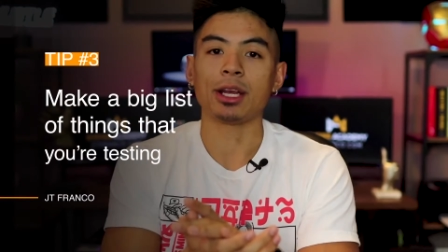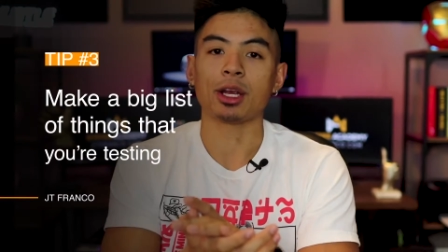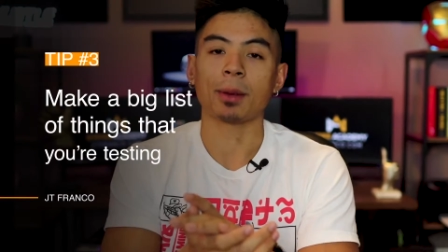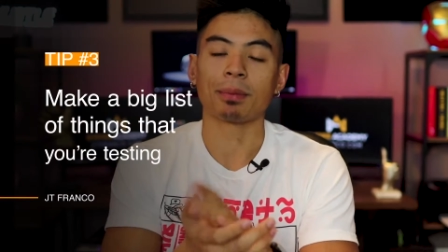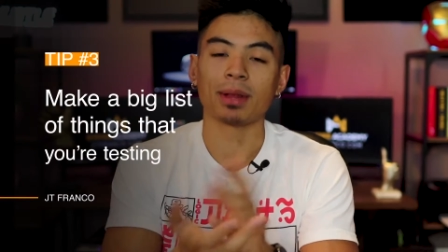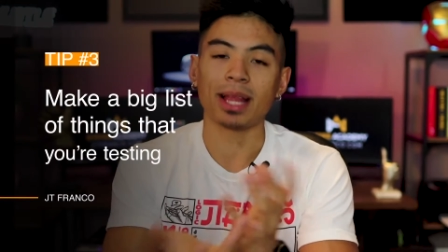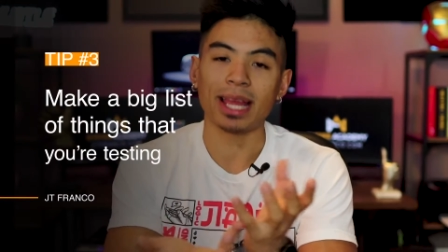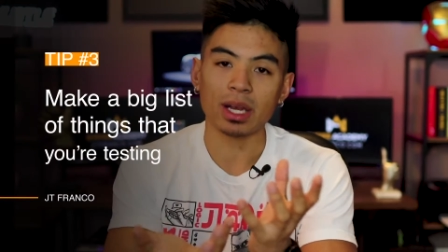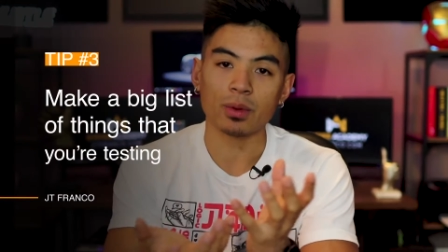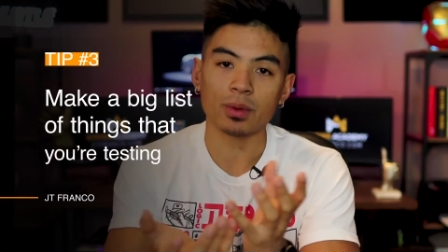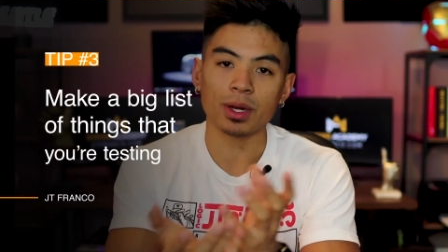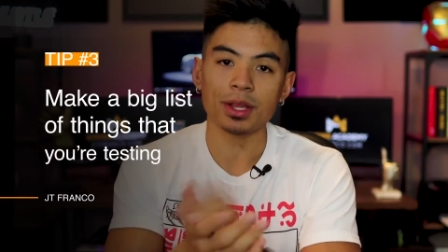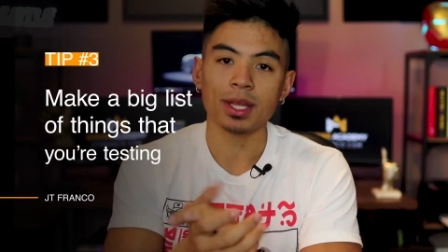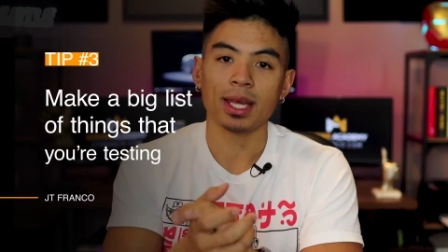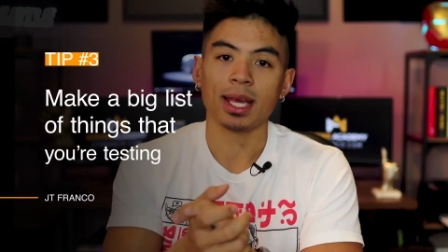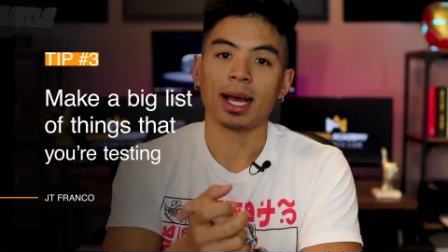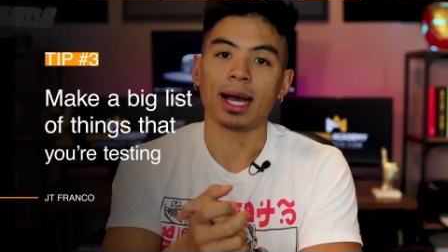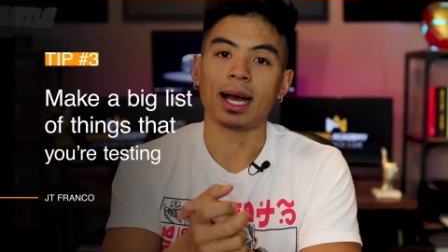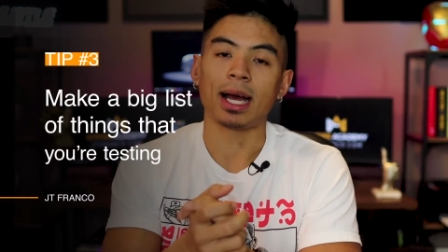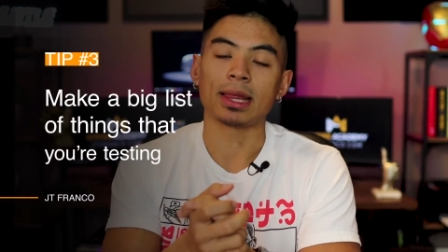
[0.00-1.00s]
and you're playing with,
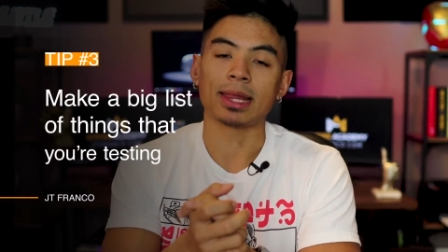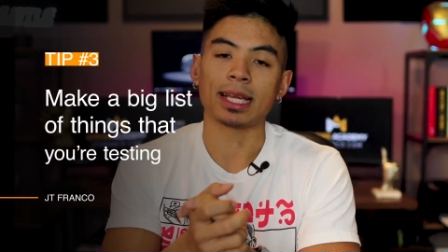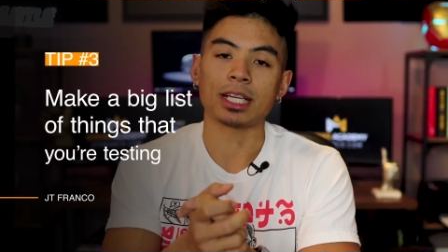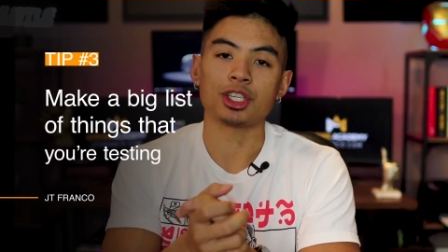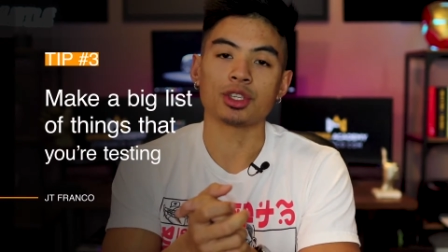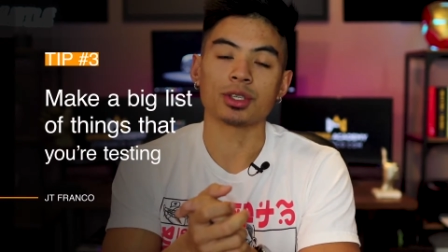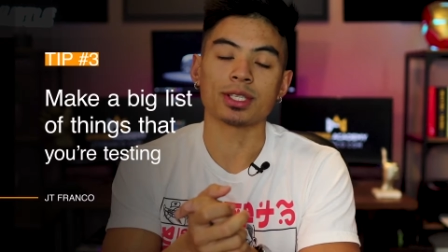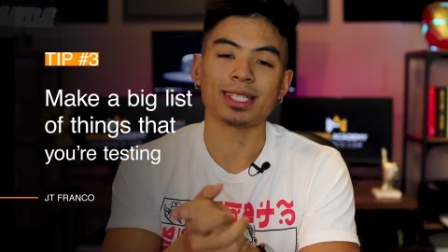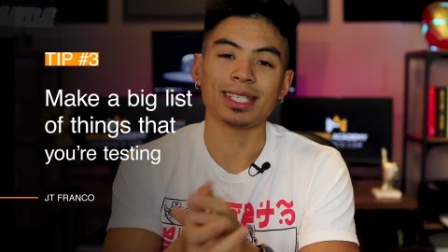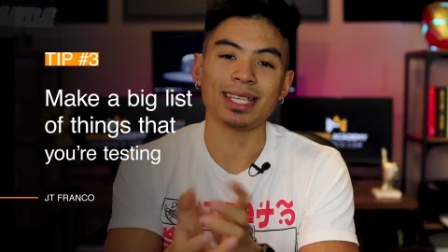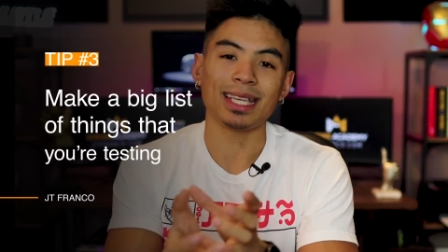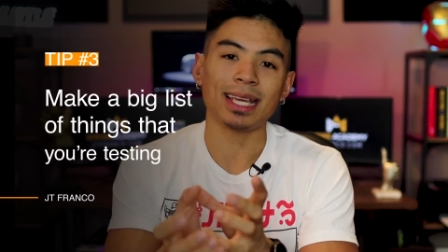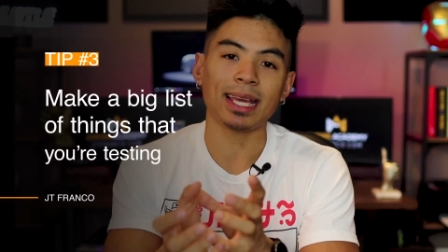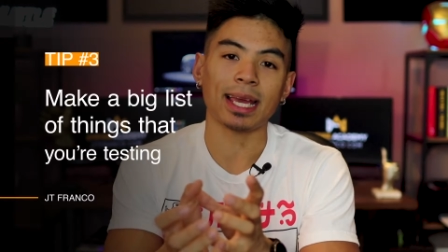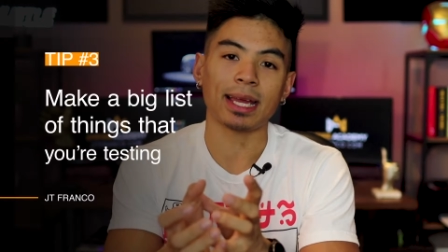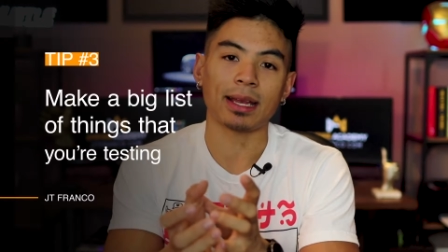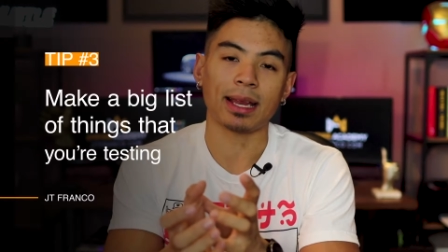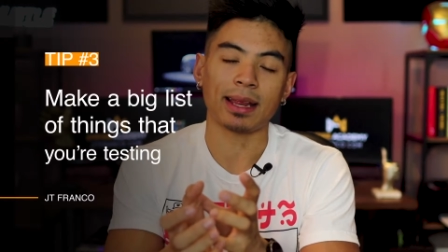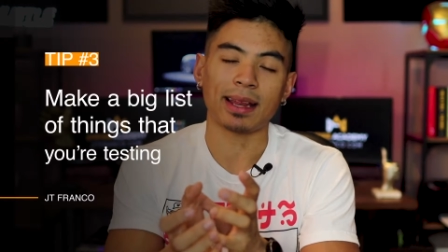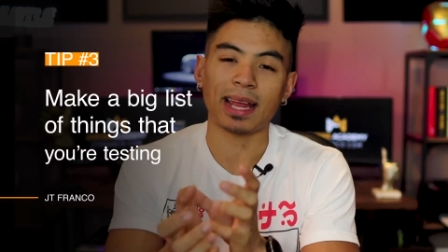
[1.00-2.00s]
uh, and that you're seeing,
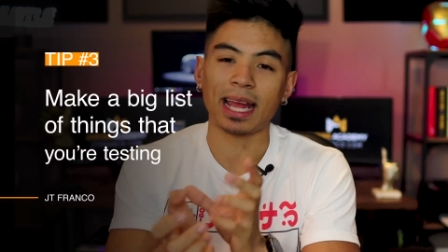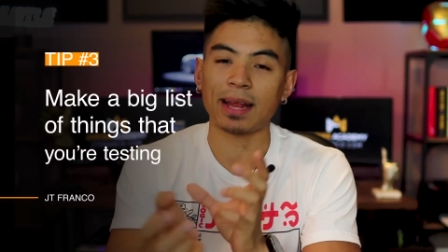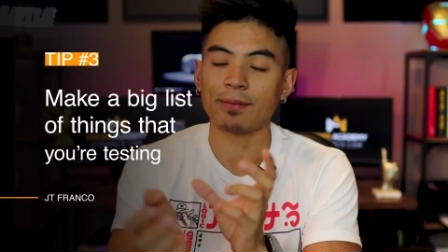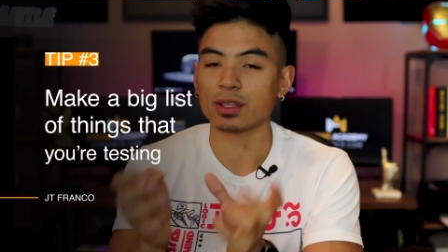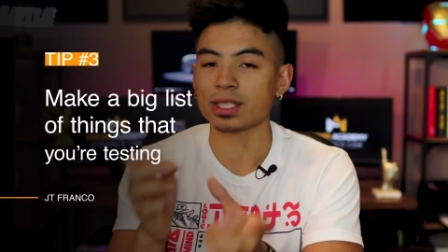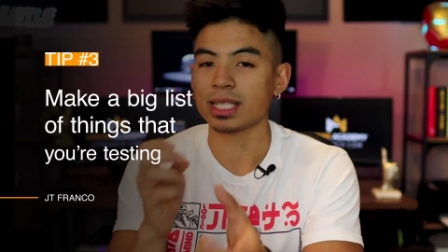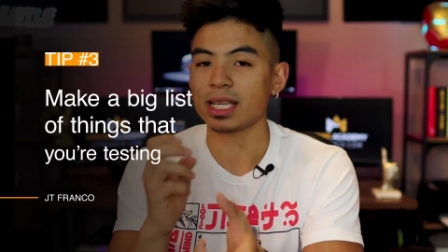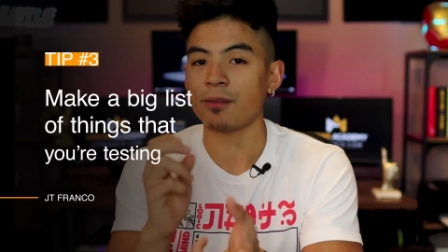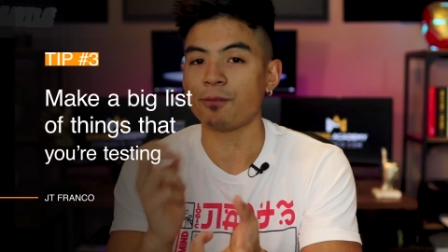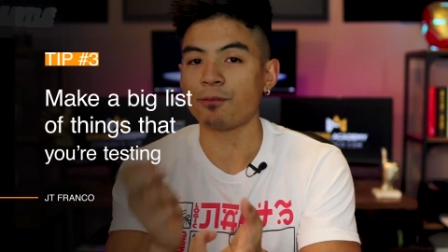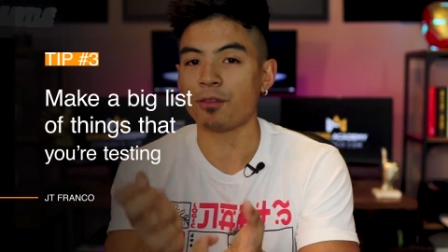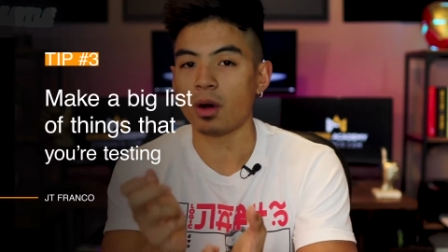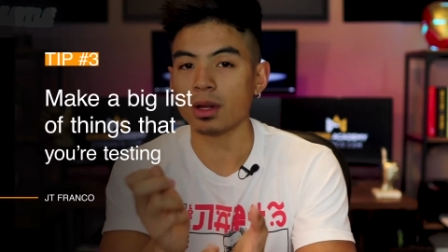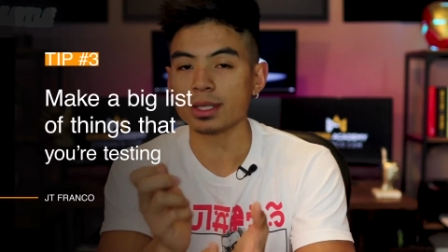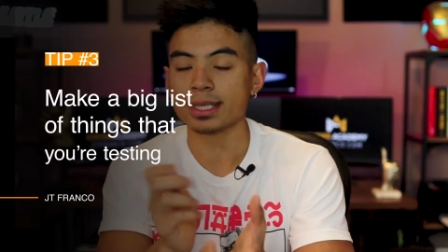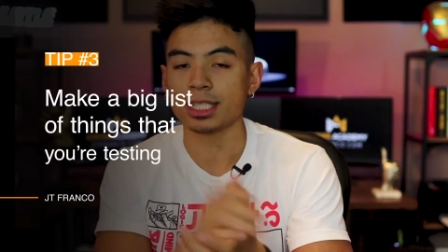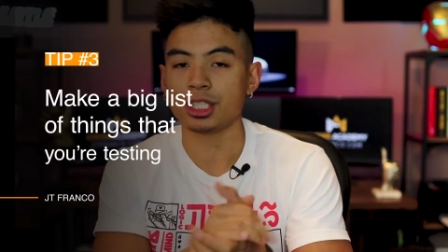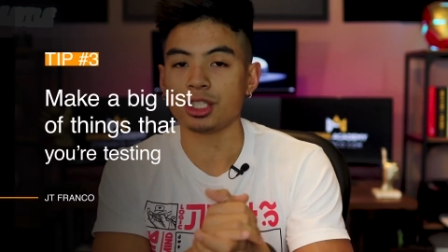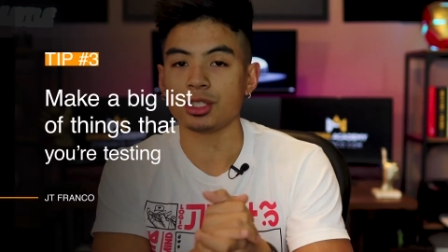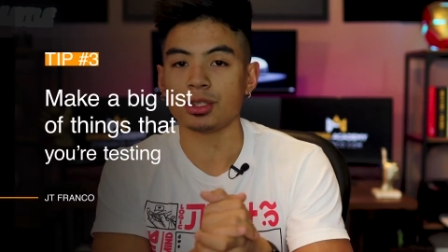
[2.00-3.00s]
and if there's any
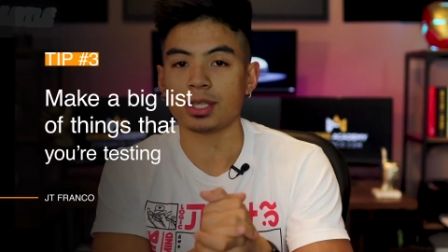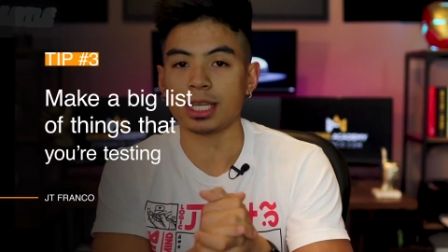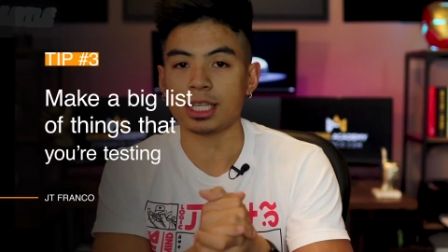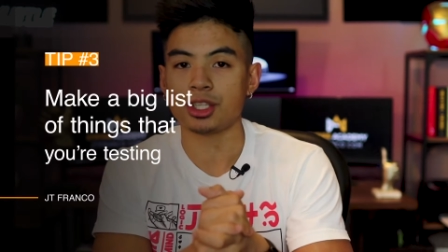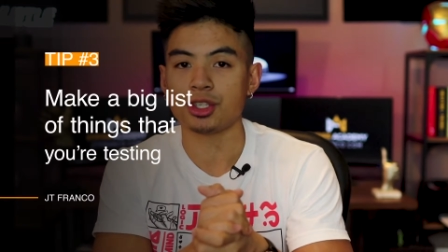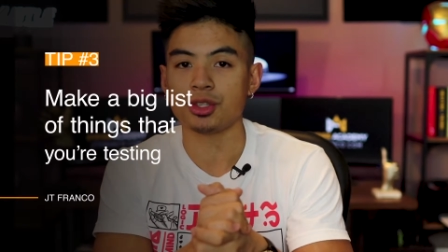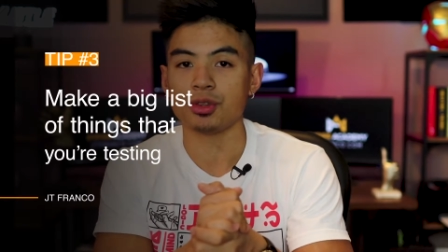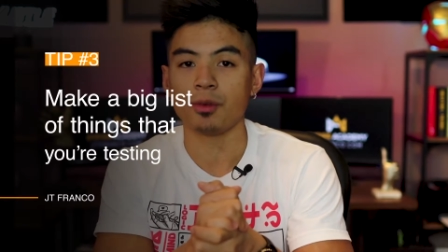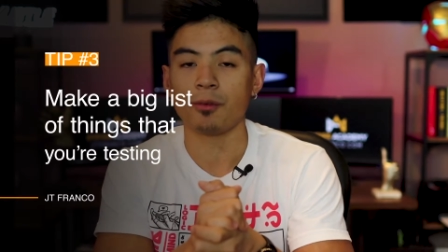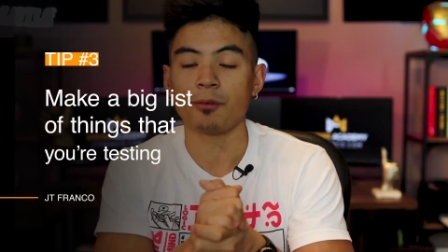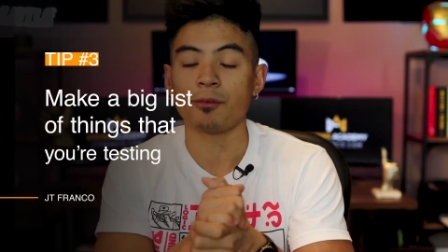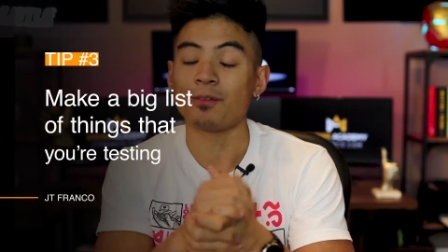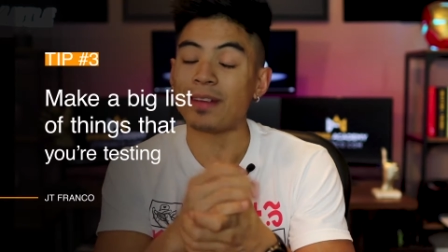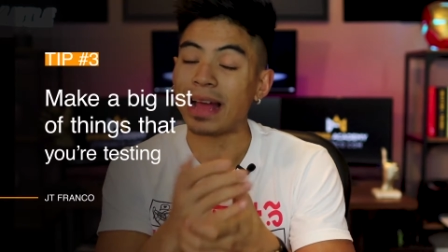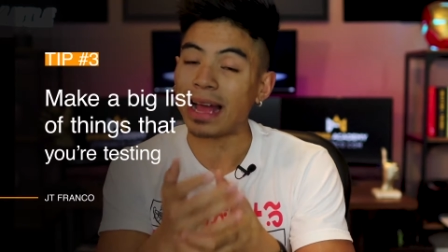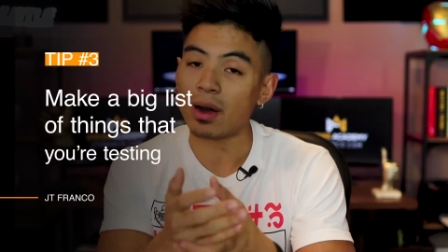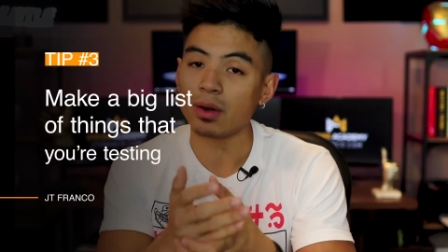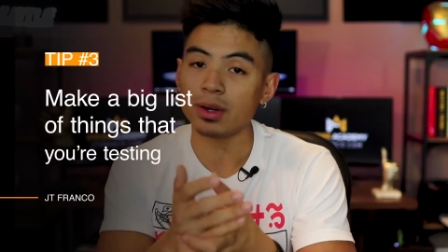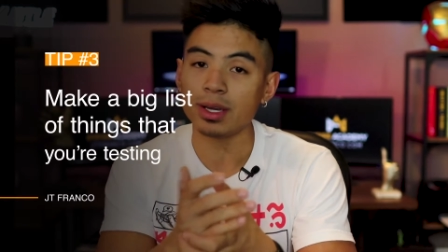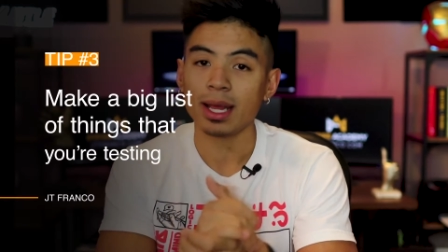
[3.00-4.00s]
faults that you that you
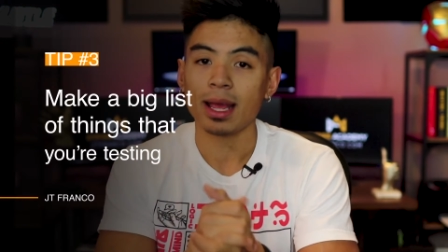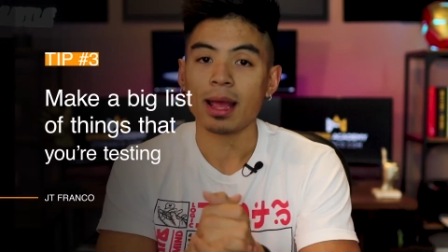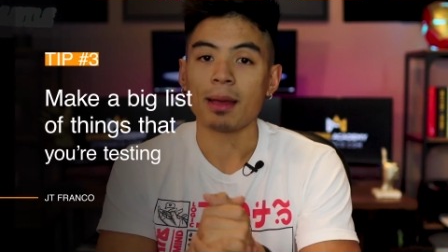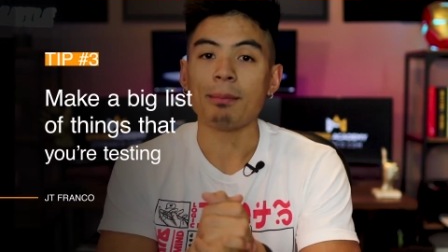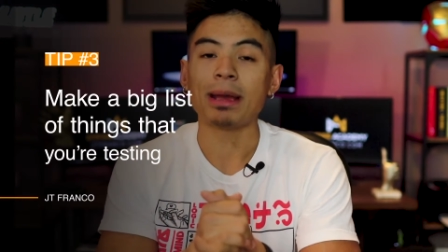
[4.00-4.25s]
found,